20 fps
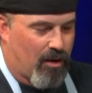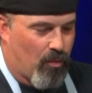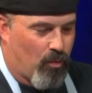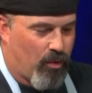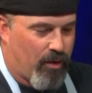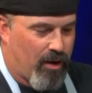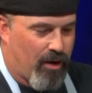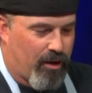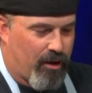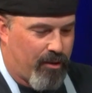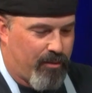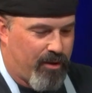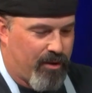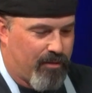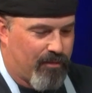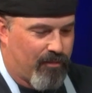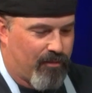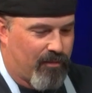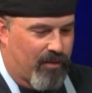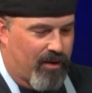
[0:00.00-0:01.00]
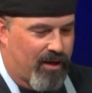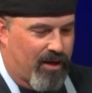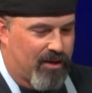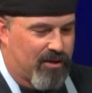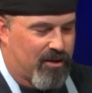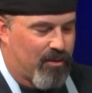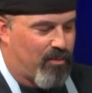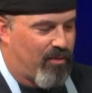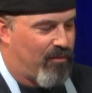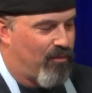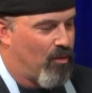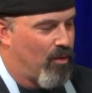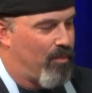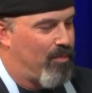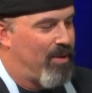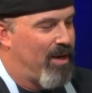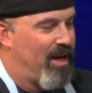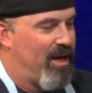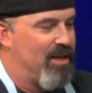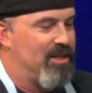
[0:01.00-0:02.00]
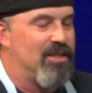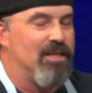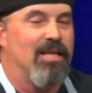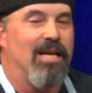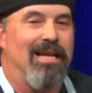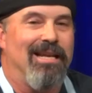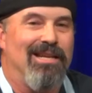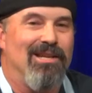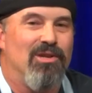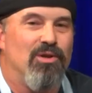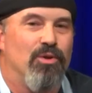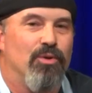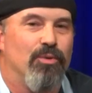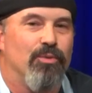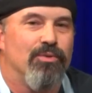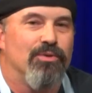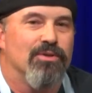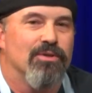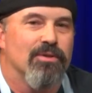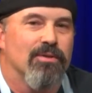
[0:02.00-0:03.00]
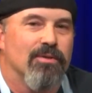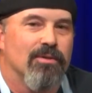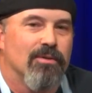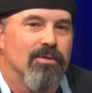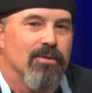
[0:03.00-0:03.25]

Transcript: we're not going to be, like I said before, painting any nudes.